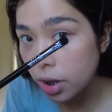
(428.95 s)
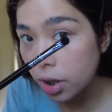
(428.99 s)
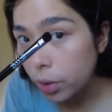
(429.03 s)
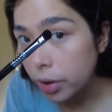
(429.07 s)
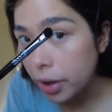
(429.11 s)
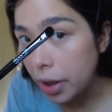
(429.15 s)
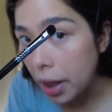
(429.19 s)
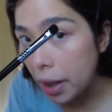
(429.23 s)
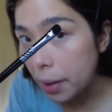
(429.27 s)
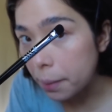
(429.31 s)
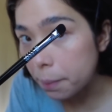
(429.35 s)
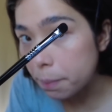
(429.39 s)

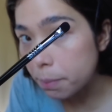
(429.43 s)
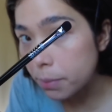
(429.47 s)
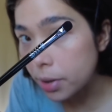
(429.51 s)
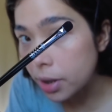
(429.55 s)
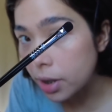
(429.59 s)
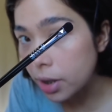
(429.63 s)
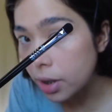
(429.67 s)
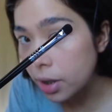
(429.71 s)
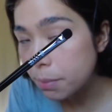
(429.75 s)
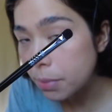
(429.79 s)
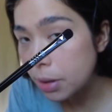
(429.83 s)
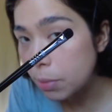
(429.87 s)
will help
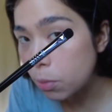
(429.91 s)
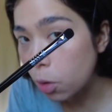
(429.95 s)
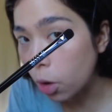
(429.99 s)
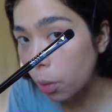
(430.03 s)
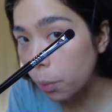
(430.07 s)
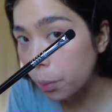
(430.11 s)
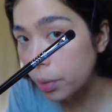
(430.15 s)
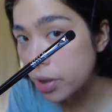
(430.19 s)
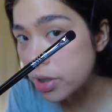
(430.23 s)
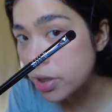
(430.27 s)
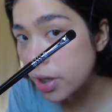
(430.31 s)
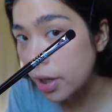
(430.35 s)
me be more
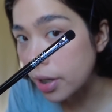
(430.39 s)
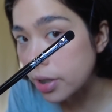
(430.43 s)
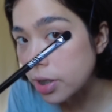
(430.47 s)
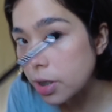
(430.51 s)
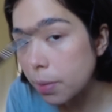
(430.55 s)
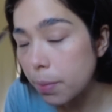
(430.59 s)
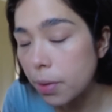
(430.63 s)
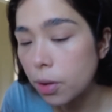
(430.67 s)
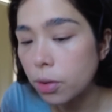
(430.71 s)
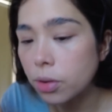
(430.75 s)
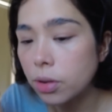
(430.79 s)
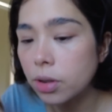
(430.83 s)
precise
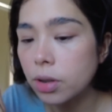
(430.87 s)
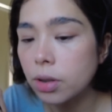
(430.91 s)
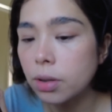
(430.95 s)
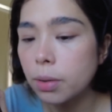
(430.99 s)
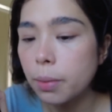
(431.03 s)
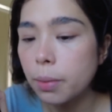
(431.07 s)
about it.